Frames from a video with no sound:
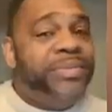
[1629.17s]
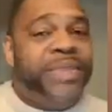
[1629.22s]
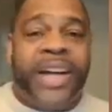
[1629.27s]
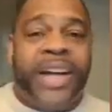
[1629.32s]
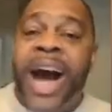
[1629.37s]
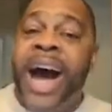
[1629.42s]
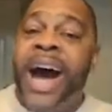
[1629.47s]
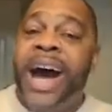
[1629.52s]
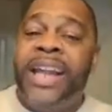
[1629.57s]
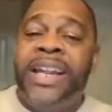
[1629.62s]

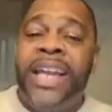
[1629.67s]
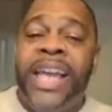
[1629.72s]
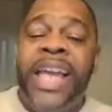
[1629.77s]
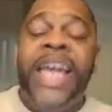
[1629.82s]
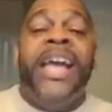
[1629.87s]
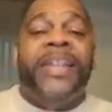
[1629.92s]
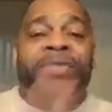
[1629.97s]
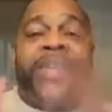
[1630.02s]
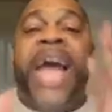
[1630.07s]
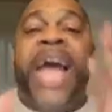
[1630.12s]
God,
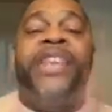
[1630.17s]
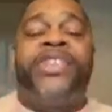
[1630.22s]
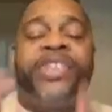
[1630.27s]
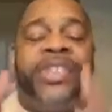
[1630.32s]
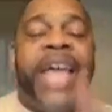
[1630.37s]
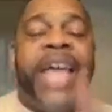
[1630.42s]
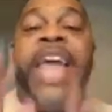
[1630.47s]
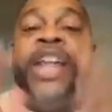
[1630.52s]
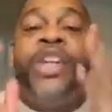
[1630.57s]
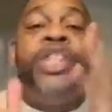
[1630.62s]
they,
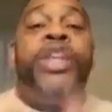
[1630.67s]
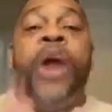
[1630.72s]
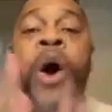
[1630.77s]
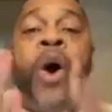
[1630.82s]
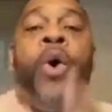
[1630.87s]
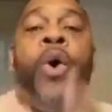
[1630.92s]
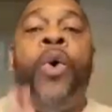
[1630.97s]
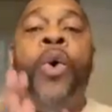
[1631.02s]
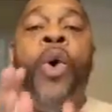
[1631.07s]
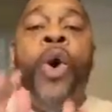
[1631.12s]
they
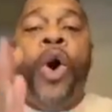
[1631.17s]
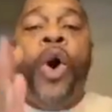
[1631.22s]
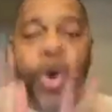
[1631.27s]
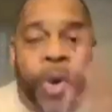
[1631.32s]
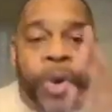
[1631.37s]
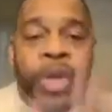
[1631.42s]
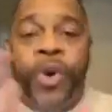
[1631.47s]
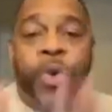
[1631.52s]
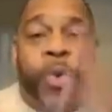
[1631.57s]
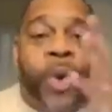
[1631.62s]
know
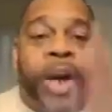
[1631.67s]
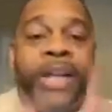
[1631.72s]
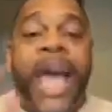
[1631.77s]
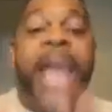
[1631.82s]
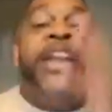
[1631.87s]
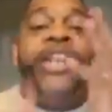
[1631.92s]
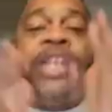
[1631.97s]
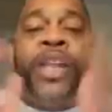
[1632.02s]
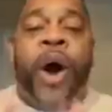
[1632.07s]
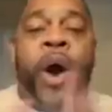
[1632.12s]
who you were.
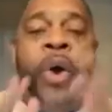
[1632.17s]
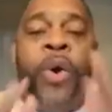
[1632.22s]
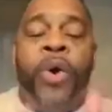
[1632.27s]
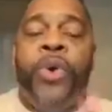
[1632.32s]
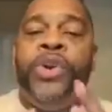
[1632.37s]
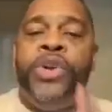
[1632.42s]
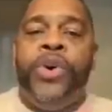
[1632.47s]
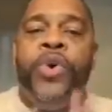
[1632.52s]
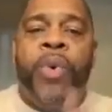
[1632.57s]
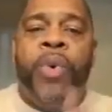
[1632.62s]
They know
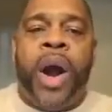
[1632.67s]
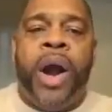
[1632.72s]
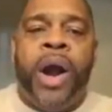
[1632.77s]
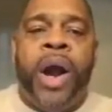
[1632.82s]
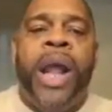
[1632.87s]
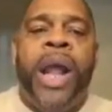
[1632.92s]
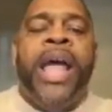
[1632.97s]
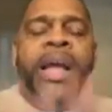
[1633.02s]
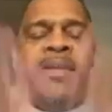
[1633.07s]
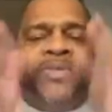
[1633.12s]
who you
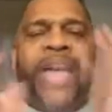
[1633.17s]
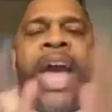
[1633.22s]
were.